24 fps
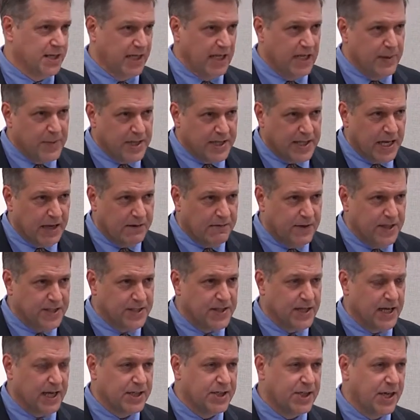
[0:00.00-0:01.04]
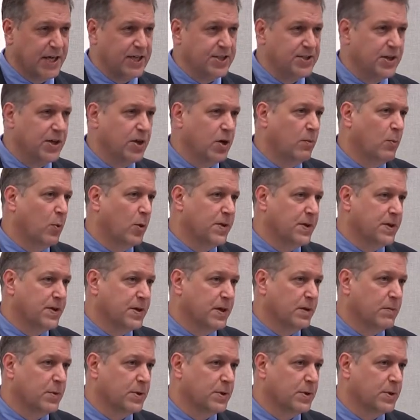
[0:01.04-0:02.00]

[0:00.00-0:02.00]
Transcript: to limit that feedstock change to no more than 2%.